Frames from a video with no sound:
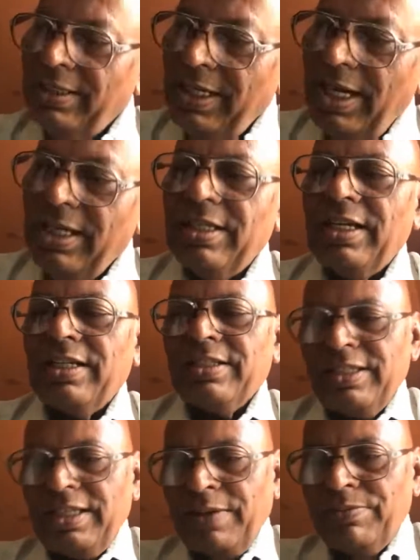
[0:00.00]
Yeah,
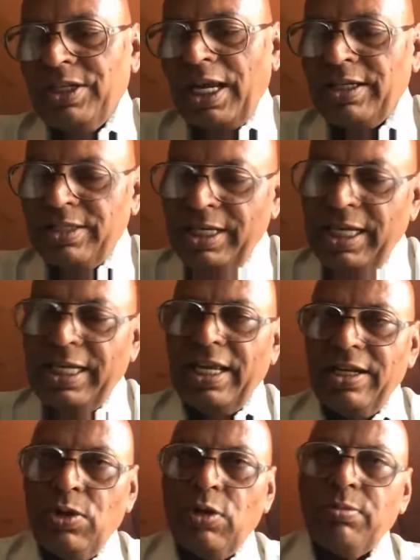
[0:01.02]
take
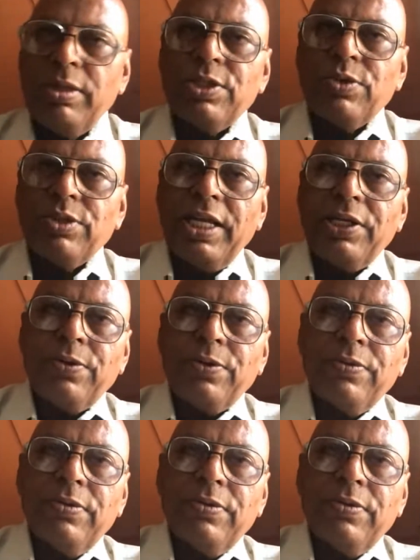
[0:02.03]
care. God bless. Thank you.